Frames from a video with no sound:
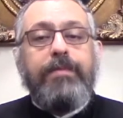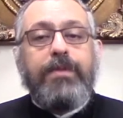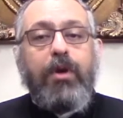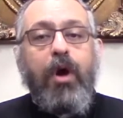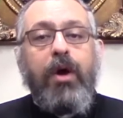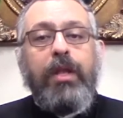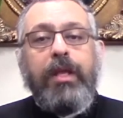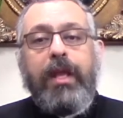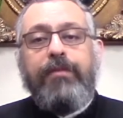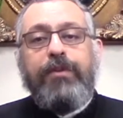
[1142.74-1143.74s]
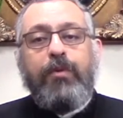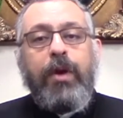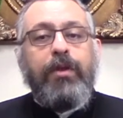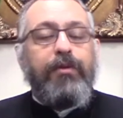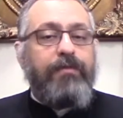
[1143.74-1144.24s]
calling every
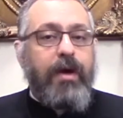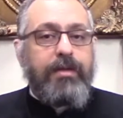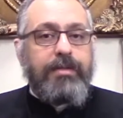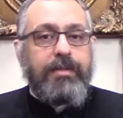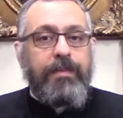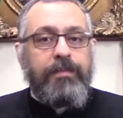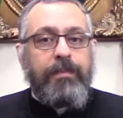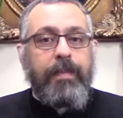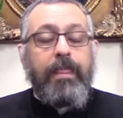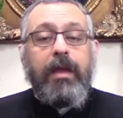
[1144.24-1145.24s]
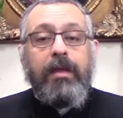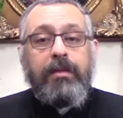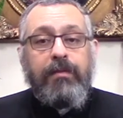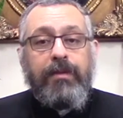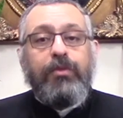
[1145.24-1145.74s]
one of us
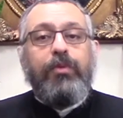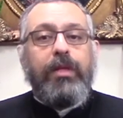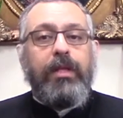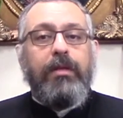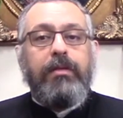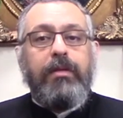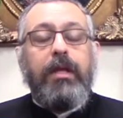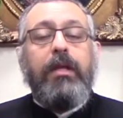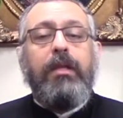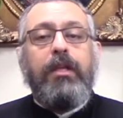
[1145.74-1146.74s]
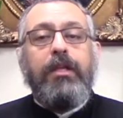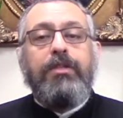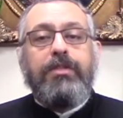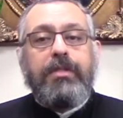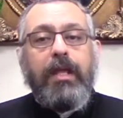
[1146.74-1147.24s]
individually in
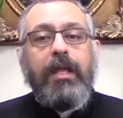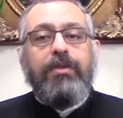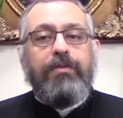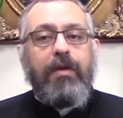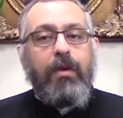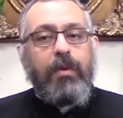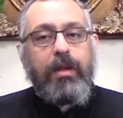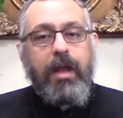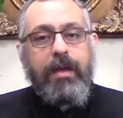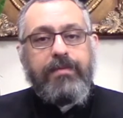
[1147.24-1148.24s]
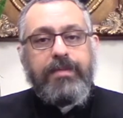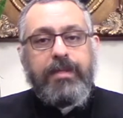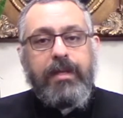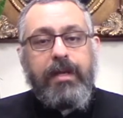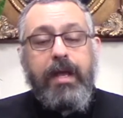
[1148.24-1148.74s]
each stage of our lives.
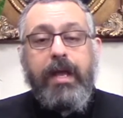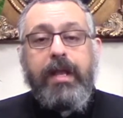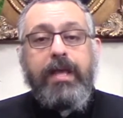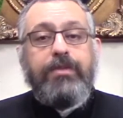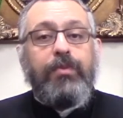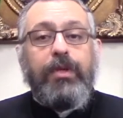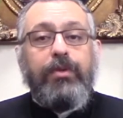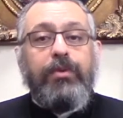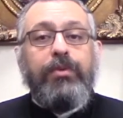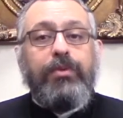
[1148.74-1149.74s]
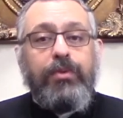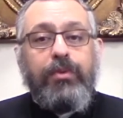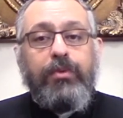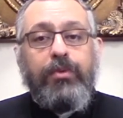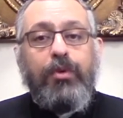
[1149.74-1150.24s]
And as we don't
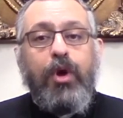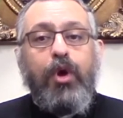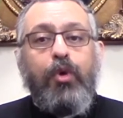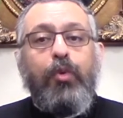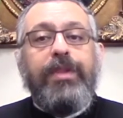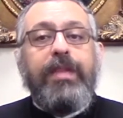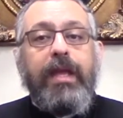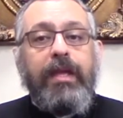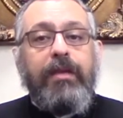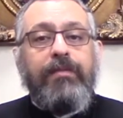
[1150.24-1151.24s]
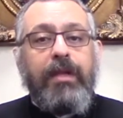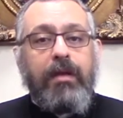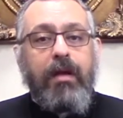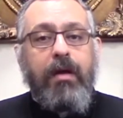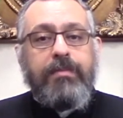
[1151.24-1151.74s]
know when the evening
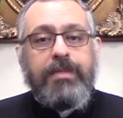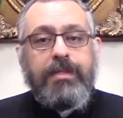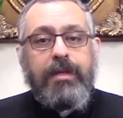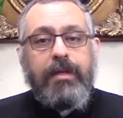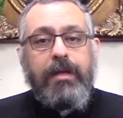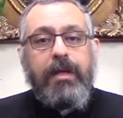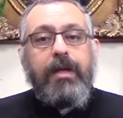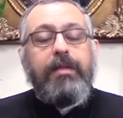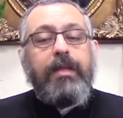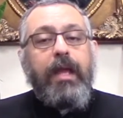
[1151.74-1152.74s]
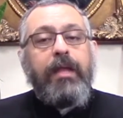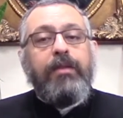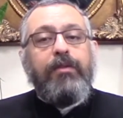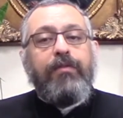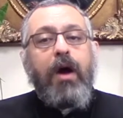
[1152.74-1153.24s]
comes, the
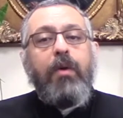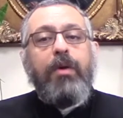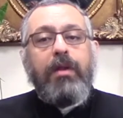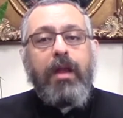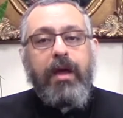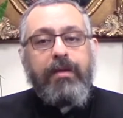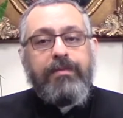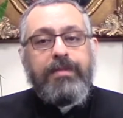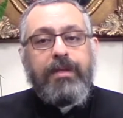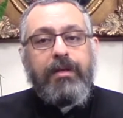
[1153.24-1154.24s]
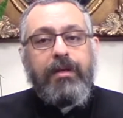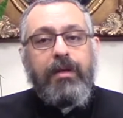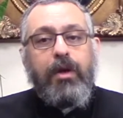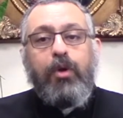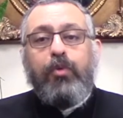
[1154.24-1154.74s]
end of our lives,
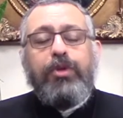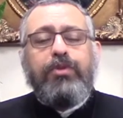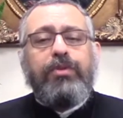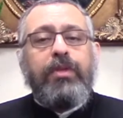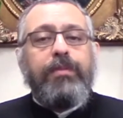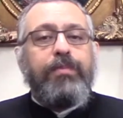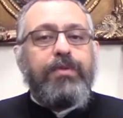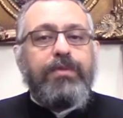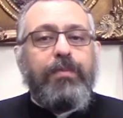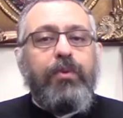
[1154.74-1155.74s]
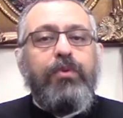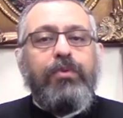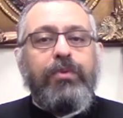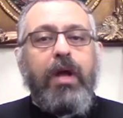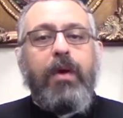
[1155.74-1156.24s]
we should not postpone
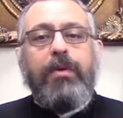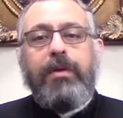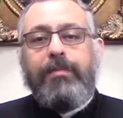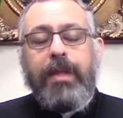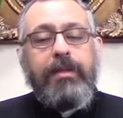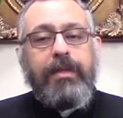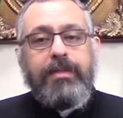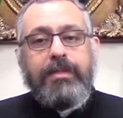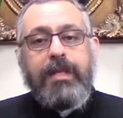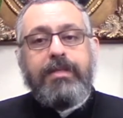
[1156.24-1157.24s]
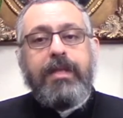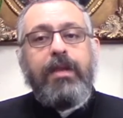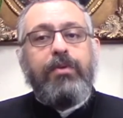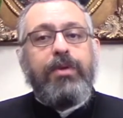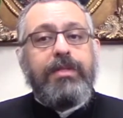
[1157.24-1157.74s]
our repentance. As St.
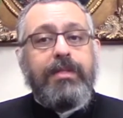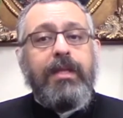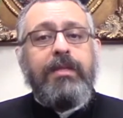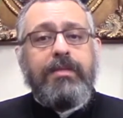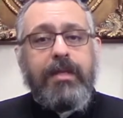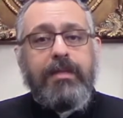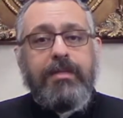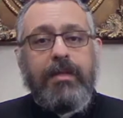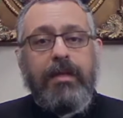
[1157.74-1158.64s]
Augustine says,